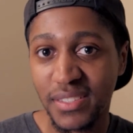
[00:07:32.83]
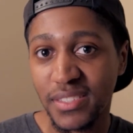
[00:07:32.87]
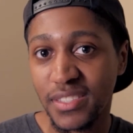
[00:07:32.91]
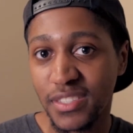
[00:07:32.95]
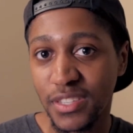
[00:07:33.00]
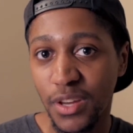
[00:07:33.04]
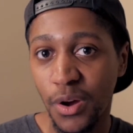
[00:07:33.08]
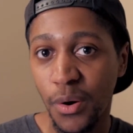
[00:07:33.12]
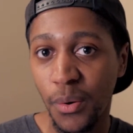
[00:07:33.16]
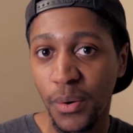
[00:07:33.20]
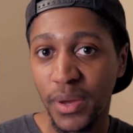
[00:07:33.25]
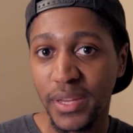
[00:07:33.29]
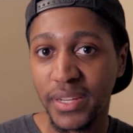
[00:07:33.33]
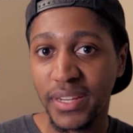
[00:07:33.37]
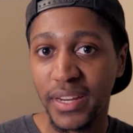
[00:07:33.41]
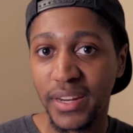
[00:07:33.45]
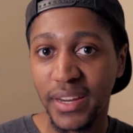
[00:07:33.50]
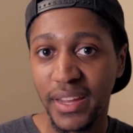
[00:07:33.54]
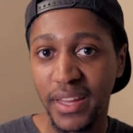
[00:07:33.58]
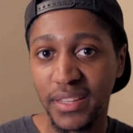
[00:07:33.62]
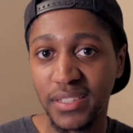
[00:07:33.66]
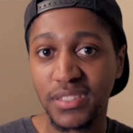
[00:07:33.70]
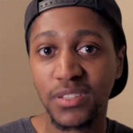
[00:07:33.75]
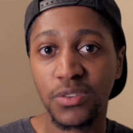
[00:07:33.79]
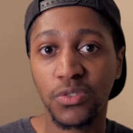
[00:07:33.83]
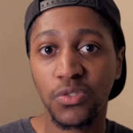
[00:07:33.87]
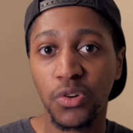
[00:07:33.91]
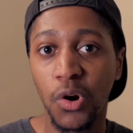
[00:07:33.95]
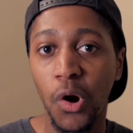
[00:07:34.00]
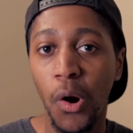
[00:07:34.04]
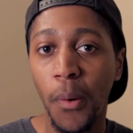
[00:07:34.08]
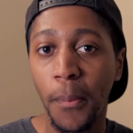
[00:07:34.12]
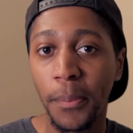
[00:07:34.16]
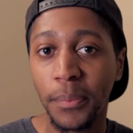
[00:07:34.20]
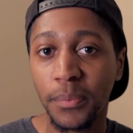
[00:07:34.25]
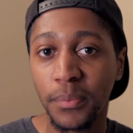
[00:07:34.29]
So he didn't get to
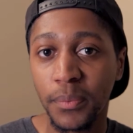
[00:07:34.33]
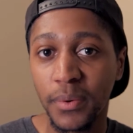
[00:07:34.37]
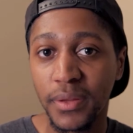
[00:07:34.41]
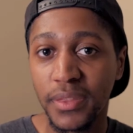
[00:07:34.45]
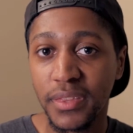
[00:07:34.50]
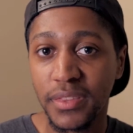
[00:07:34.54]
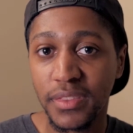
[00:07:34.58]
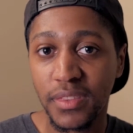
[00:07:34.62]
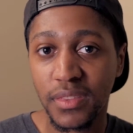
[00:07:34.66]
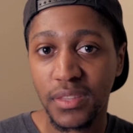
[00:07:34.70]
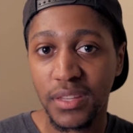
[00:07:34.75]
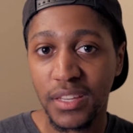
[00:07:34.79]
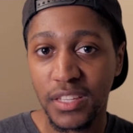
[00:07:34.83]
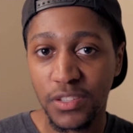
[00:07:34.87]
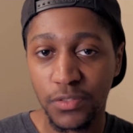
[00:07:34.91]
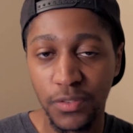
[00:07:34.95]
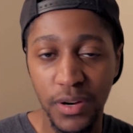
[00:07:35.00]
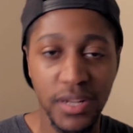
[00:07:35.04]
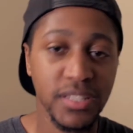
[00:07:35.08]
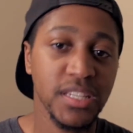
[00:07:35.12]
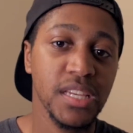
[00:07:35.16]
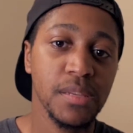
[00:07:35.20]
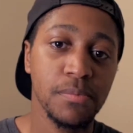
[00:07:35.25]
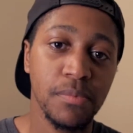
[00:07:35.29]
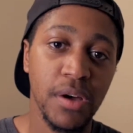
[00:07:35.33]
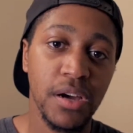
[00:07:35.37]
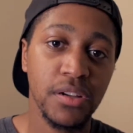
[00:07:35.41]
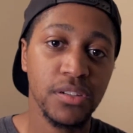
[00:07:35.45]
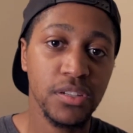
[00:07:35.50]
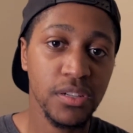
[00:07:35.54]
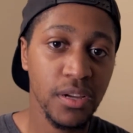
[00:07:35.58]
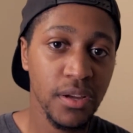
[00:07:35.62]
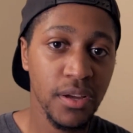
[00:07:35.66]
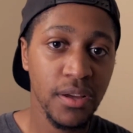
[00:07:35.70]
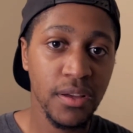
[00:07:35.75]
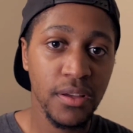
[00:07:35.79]
grow up with his friends as
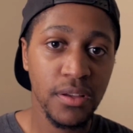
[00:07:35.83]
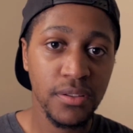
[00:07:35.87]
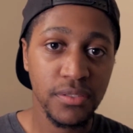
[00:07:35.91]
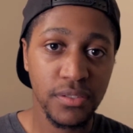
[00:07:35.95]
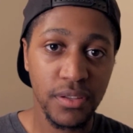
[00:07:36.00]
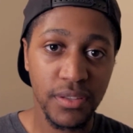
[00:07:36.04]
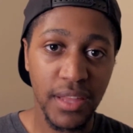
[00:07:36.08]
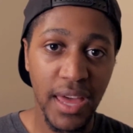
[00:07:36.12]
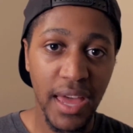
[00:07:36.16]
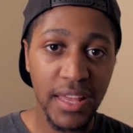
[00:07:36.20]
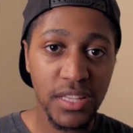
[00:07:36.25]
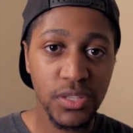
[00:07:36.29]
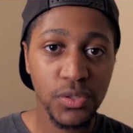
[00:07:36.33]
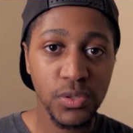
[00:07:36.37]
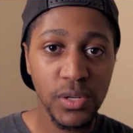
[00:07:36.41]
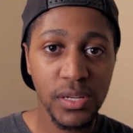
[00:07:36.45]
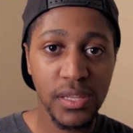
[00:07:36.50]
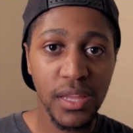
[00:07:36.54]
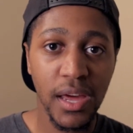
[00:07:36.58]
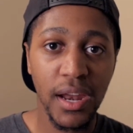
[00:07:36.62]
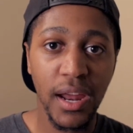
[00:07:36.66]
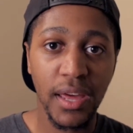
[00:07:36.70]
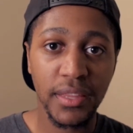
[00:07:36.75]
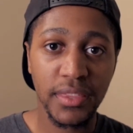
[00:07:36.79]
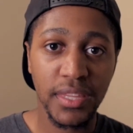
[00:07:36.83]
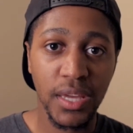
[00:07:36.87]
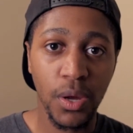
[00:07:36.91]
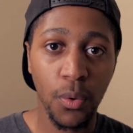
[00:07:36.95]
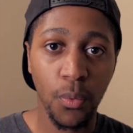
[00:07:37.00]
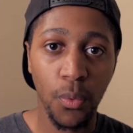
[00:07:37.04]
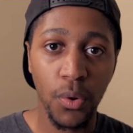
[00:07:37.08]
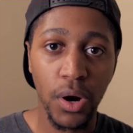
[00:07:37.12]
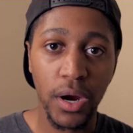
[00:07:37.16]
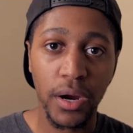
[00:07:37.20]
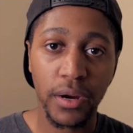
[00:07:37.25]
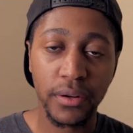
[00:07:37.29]
much. So that storyline, I think,
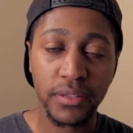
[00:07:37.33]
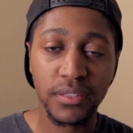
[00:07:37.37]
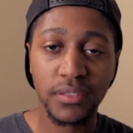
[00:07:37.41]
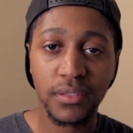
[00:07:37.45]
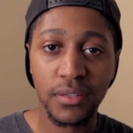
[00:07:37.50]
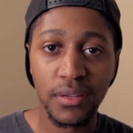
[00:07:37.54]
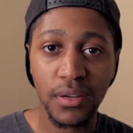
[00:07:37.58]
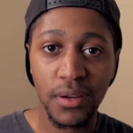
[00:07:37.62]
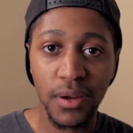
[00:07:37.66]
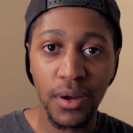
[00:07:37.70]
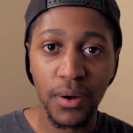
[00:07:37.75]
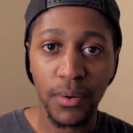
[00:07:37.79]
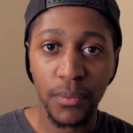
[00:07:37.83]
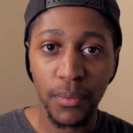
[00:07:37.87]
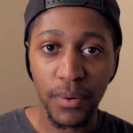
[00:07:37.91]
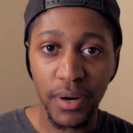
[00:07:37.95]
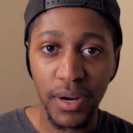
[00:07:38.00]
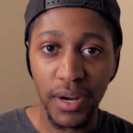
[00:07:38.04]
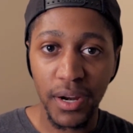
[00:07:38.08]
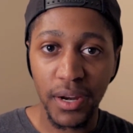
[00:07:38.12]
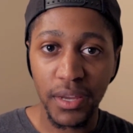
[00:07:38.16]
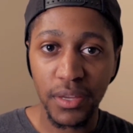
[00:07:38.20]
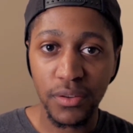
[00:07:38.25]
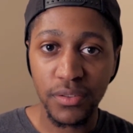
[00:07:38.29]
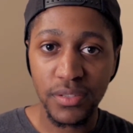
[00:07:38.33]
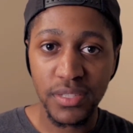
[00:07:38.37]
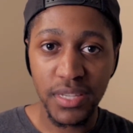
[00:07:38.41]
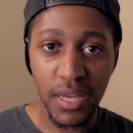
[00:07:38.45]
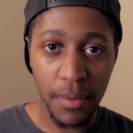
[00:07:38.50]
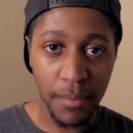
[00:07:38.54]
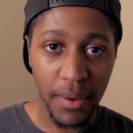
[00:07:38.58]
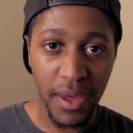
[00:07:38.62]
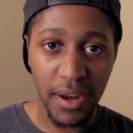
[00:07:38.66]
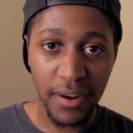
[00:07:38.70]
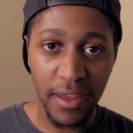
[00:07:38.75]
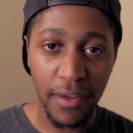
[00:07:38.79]
worked, where you see
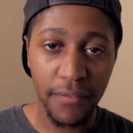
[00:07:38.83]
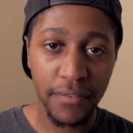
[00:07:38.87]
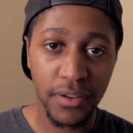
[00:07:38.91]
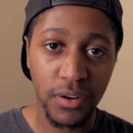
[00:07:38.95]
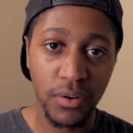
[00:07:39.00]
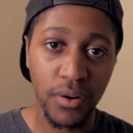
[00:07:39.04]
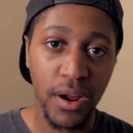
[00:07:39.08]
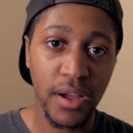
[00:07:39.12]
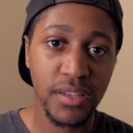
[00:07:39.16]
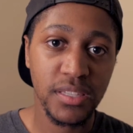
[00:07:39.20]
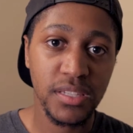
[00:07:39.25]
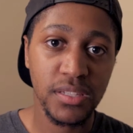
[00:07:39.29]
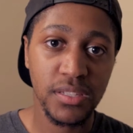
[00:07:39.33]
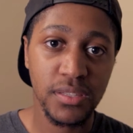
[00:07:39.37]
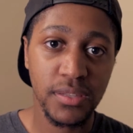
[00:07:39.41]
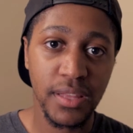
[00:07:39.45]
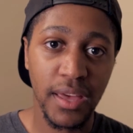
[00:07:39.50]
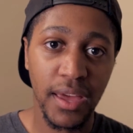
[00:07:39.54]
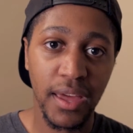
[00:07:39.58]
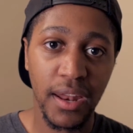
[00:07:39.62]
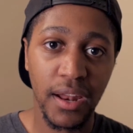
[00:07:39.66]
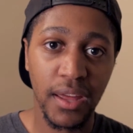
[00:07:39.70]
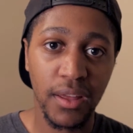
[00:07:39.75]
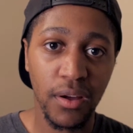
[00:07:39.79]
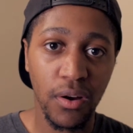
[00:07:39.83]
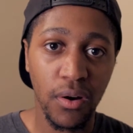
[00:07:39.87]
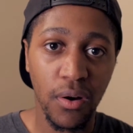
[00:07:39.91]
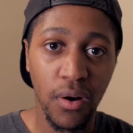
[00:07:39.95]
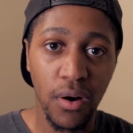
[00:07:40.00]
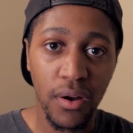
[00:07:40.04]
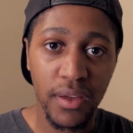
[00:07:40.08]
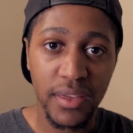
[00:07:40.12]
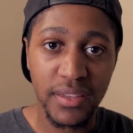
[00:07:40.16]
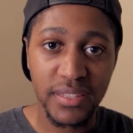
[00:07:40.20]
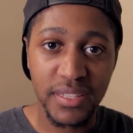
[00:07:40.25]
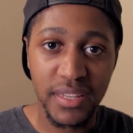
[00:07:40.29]
him kind of having a crisis that
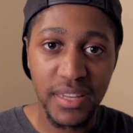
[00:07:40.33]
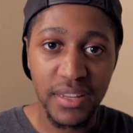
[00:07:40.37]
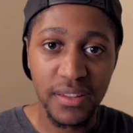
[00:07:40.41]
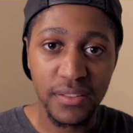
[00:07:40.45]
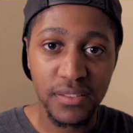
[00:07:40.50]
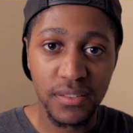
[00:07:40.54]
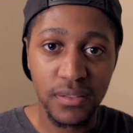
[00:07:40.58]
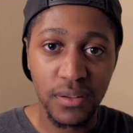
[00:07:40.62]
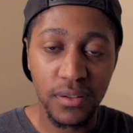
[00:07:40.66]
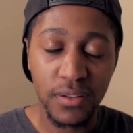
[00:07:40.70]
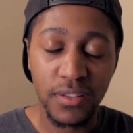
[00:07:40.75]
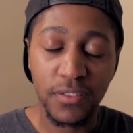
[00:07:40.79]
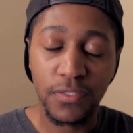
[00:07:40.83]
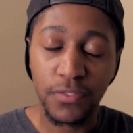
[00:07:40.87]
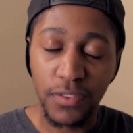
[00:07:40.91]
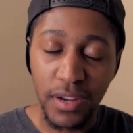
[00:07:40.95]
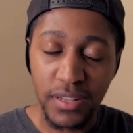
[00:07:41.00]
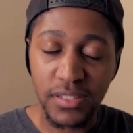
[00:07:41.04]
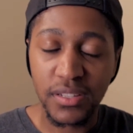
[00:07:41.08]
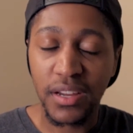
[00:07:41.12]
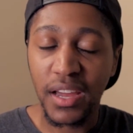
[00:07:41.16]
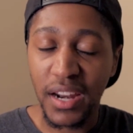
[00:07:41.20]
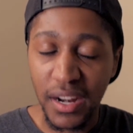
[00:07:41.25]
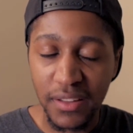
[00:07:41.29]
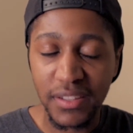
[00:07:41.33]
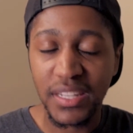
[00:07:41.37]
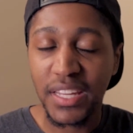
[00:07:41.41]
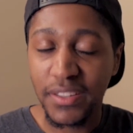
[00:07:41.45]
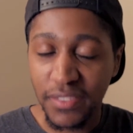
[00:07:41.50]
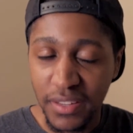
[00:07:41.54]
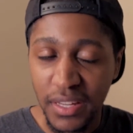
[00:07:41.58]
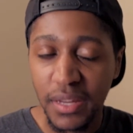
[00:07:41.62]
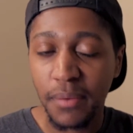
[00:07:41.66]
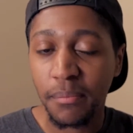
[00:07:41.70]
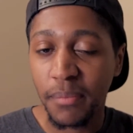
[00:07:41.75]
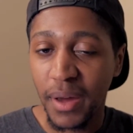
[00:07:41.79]
his friends are kind of
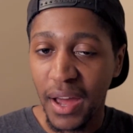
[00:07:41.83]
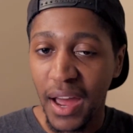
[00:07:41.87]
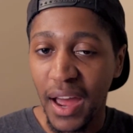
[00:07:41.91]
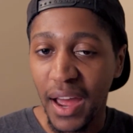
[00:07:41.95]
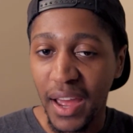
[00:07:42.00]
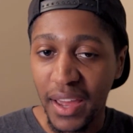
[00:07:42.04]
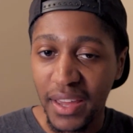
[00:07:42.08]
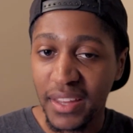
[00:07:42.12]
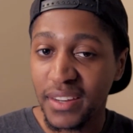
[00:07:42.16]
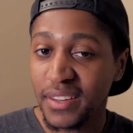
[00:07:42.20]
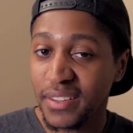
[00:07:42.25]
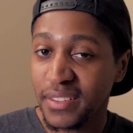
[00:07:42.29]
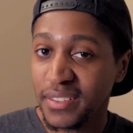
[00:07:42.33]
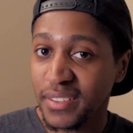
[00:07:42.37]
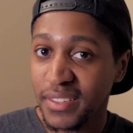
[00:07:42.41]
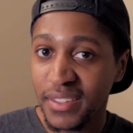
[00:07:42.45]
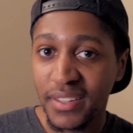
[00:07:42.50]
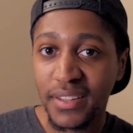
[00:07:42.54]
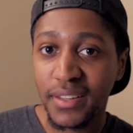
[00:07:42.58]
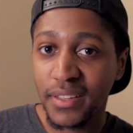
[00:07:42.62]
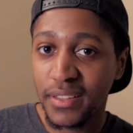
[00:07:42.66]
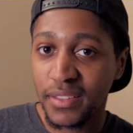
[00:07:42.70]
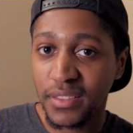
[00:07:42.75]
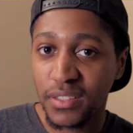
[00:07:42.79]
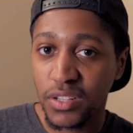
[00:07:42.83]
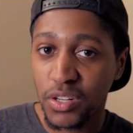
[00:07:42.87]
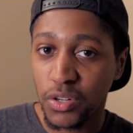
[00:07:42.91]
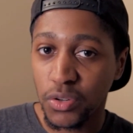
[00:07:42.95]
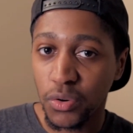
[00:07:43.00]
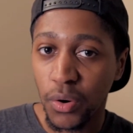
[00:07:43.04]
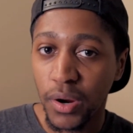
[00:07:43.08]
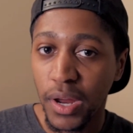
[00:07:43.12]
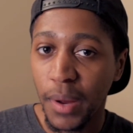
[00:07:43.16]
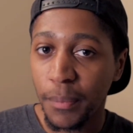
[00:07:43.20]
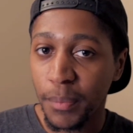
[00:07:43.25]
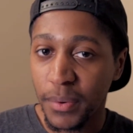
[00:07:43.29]
leaving him behind. They're
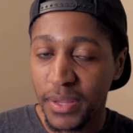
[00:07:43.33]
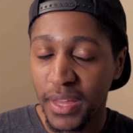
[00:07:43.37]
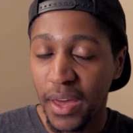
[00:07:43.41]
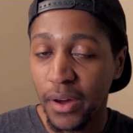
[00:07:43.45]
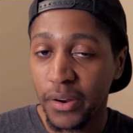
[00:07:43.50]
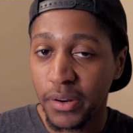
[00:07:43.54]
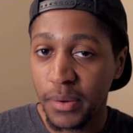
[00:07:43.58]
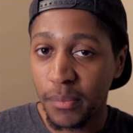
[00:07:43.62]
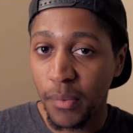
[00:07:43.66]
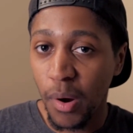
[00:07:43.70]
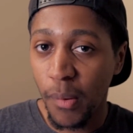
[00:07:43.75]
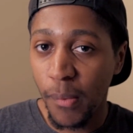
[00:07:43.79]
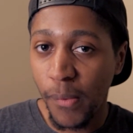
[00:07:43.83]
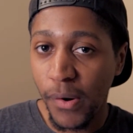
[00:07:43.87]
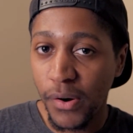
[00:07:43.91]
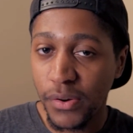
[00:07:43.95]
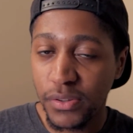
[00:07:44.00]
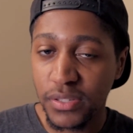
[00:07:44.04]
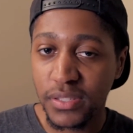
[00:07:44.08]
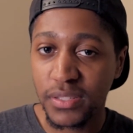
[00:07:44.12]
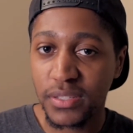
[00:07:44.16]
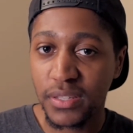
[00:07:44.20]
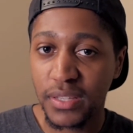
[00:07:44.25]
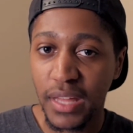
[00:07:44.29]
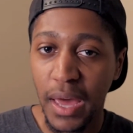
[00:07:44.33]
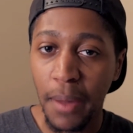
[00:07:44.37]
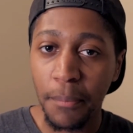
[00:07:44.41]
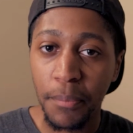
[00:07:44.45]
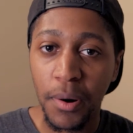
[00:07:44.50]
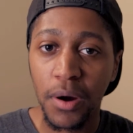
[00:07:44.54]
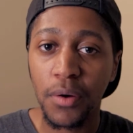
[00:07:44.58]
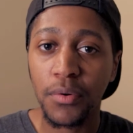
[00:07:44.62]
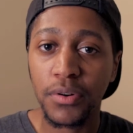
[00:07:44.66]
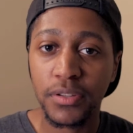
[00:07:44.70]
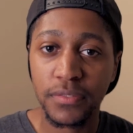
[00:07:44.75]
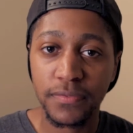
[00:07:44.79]
growing up without him almost. So that
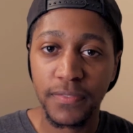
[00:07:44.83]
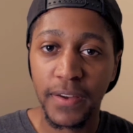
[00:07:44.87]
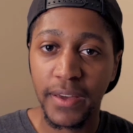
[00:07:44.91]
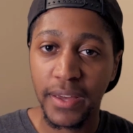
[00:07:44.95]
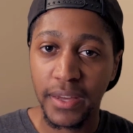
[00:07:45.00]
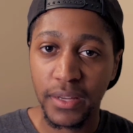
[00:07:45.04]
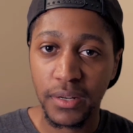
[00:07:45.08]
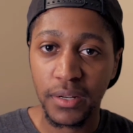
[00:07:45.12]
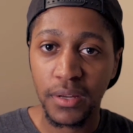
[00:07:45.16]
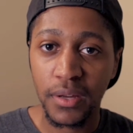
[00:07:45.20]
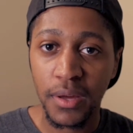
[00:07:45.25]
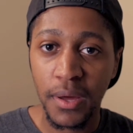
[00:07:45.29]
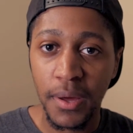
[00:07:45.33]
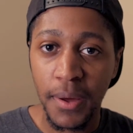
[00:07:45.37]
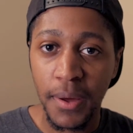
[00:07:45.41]
part was fine.